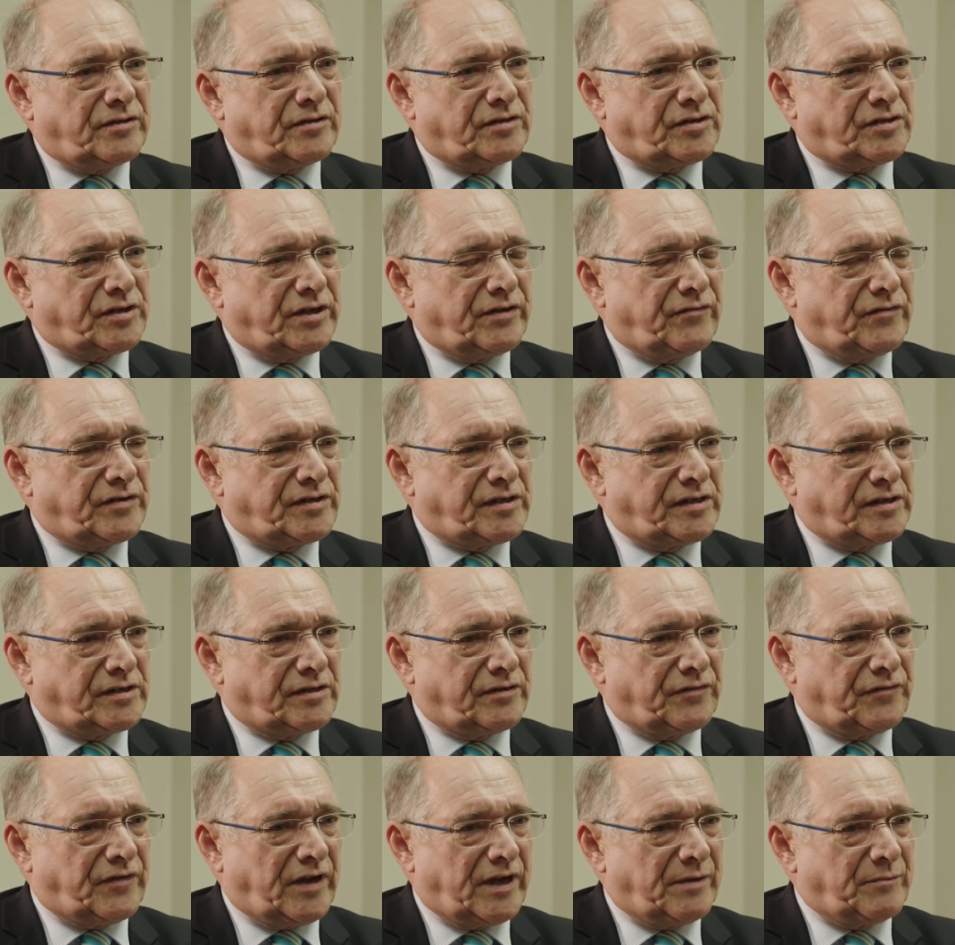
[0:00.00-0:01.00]
the services
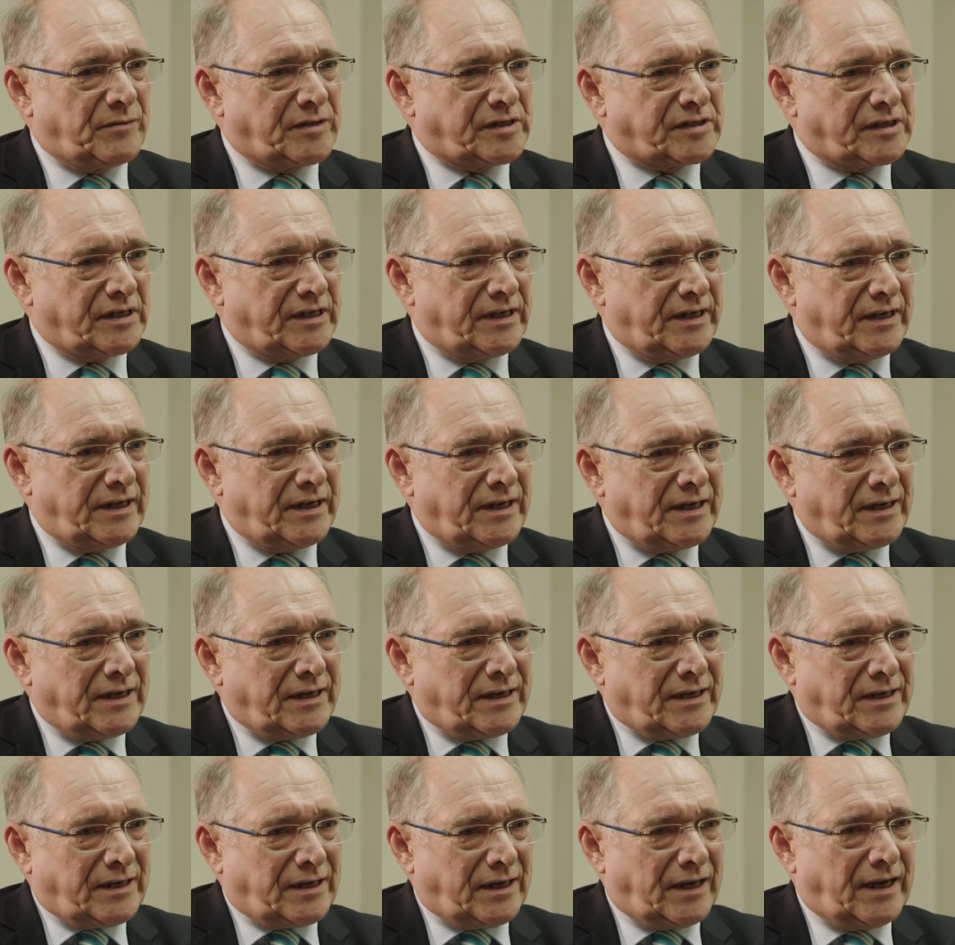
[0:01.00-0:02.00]
are famously
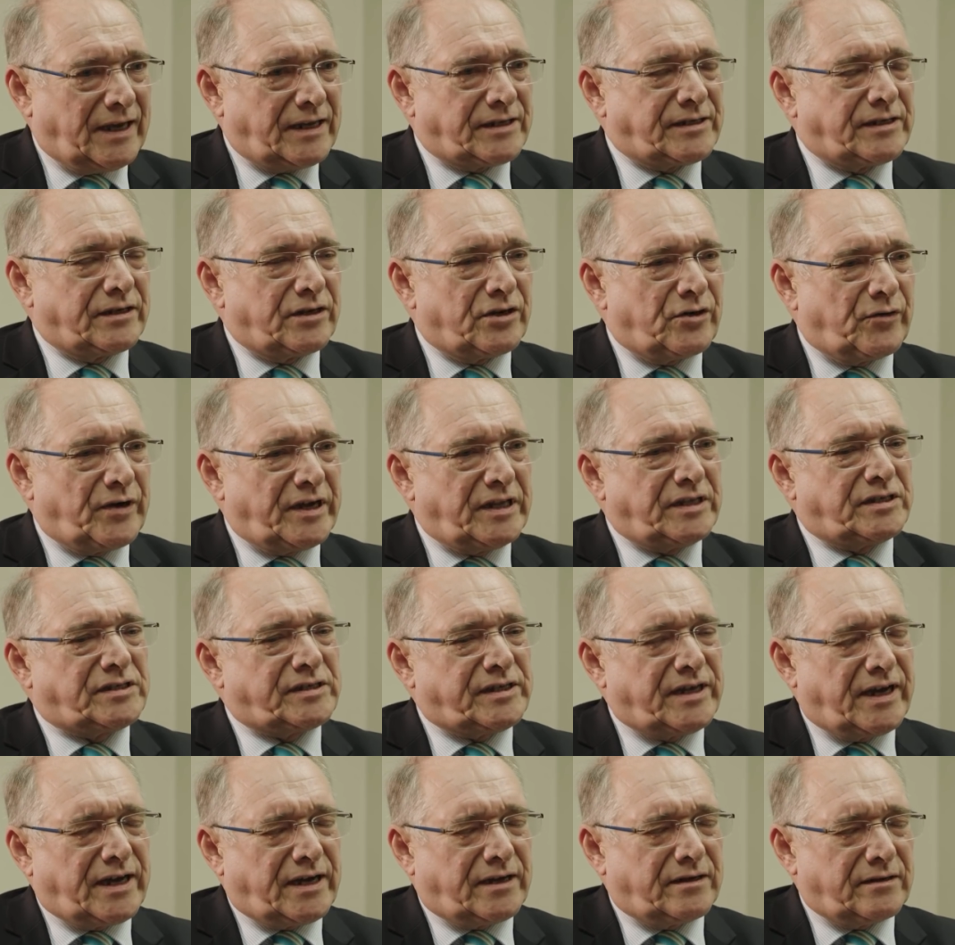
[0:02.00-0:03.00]
less. In
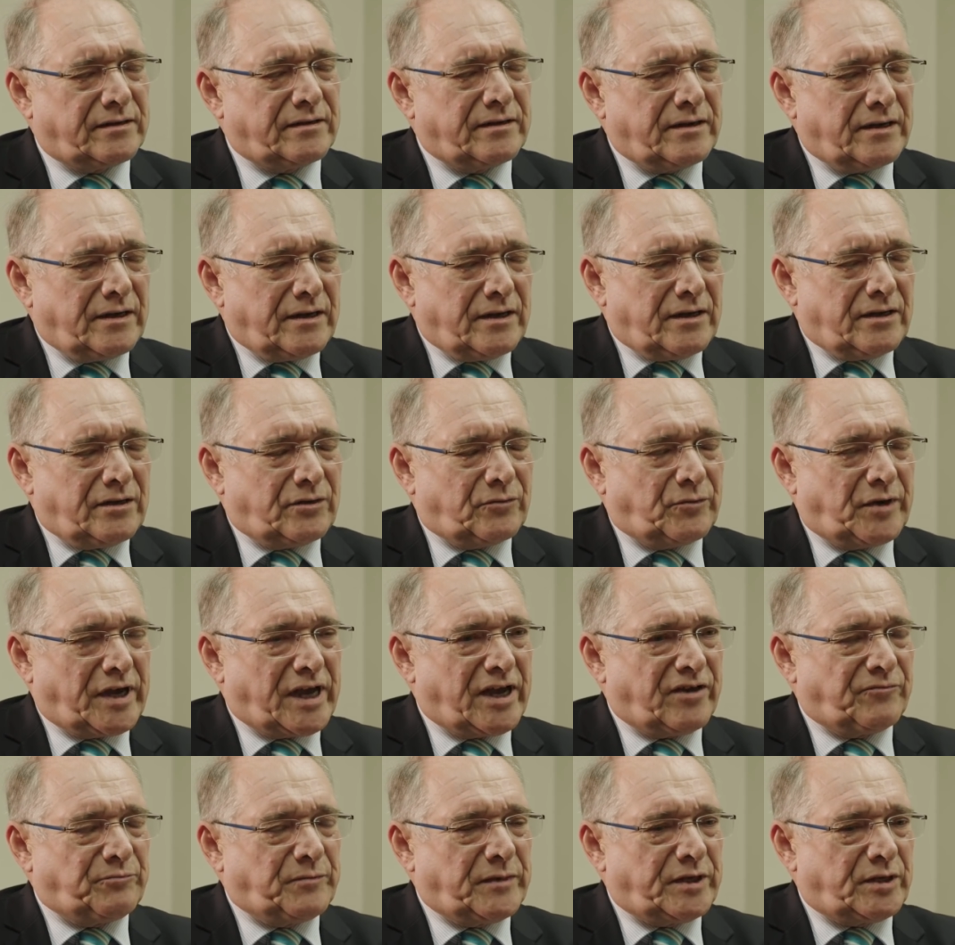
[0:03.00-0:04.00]
Queenstown, we
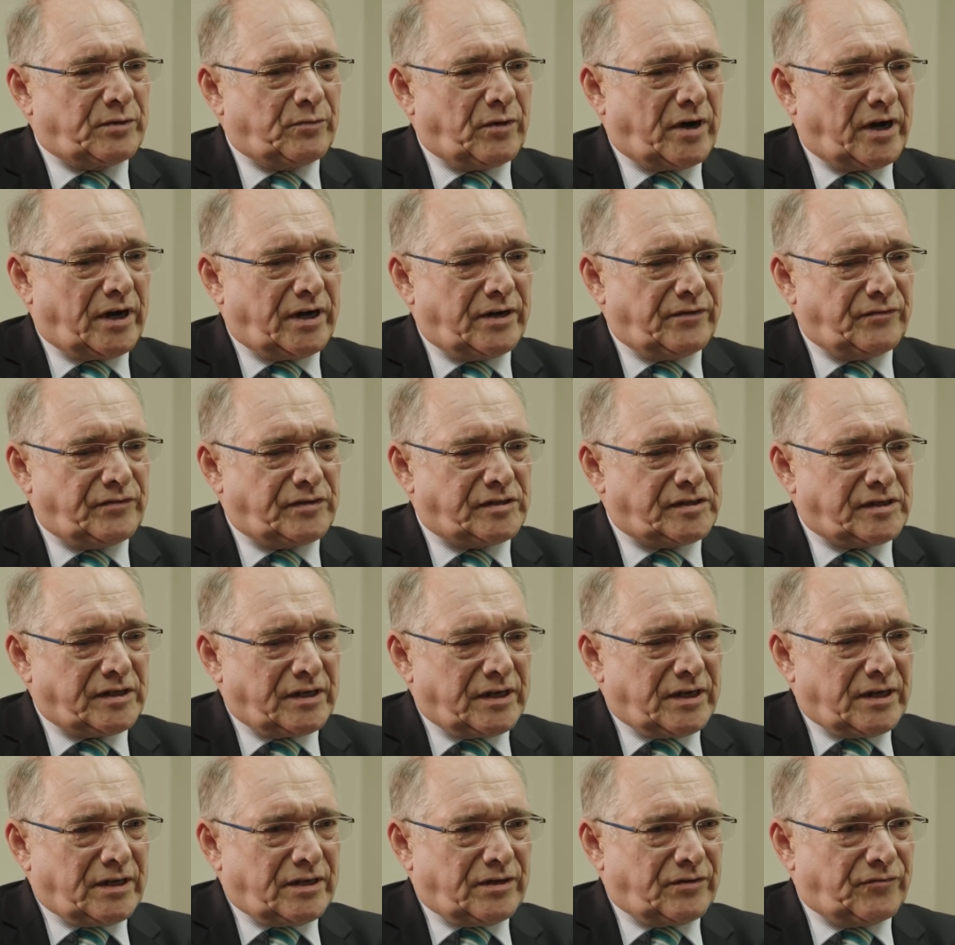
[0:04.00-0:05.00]
have midwives
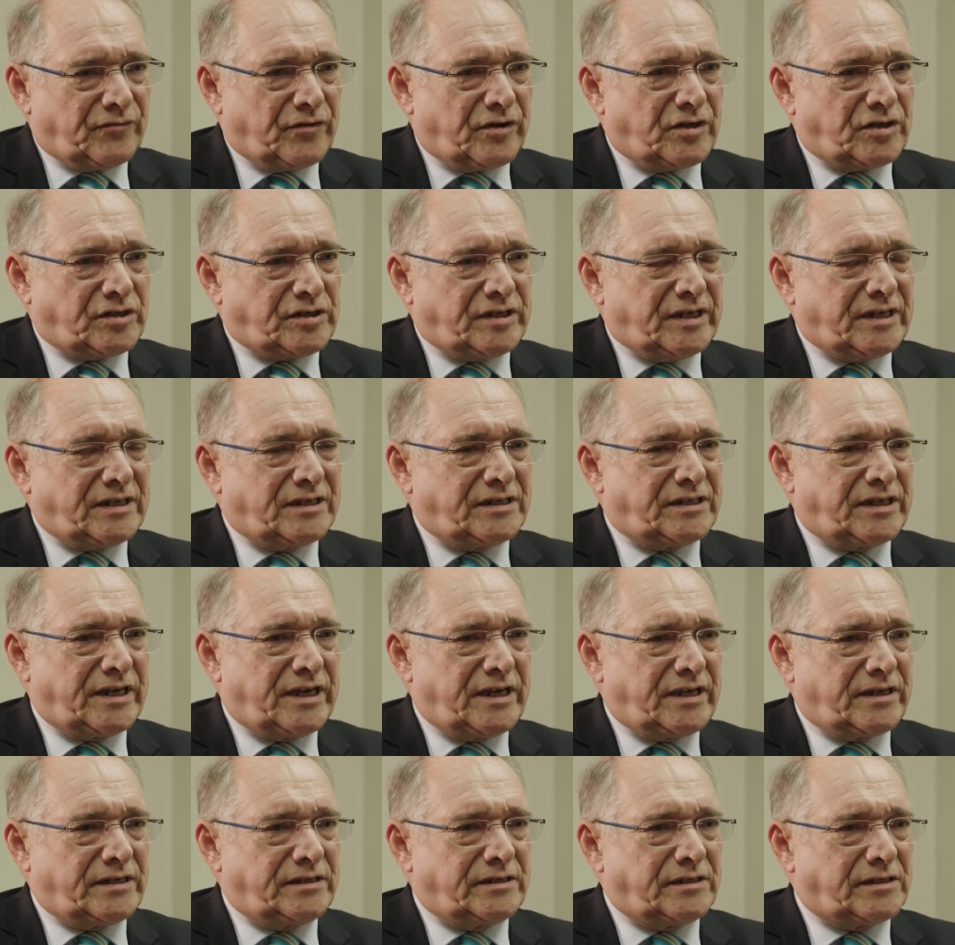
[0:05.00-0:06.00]
virtually in
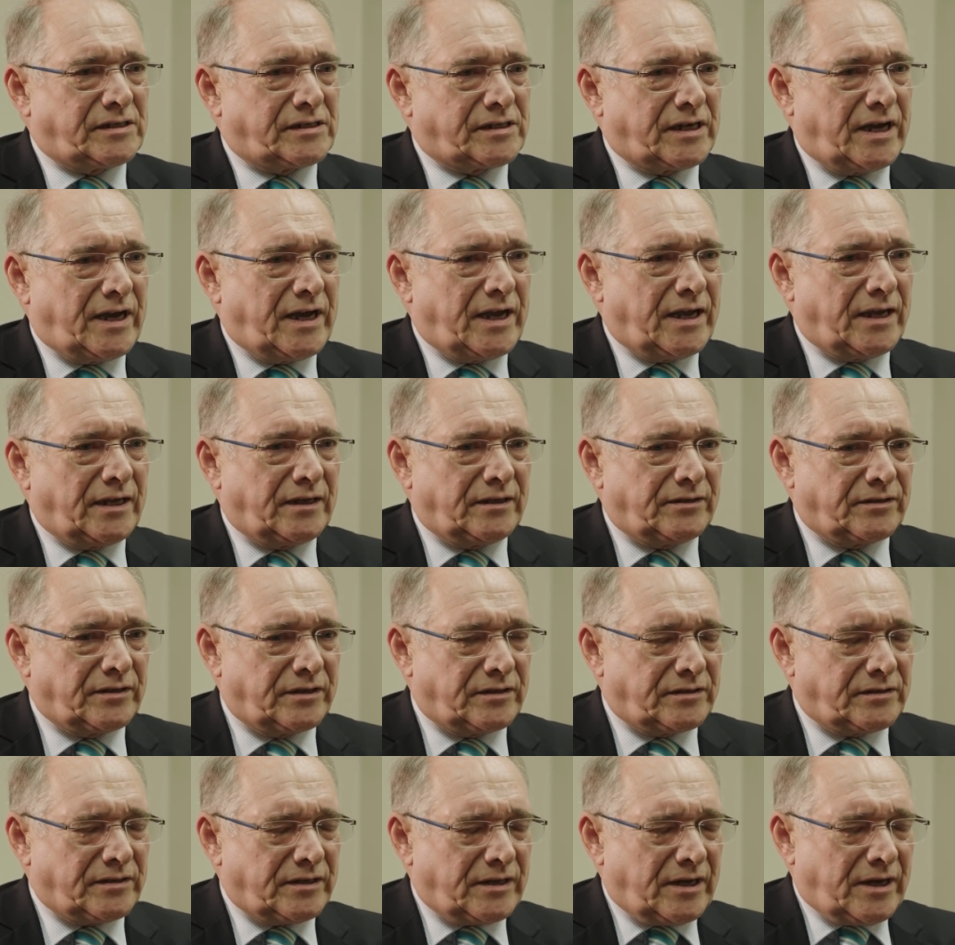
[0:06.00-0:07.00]
tears saying that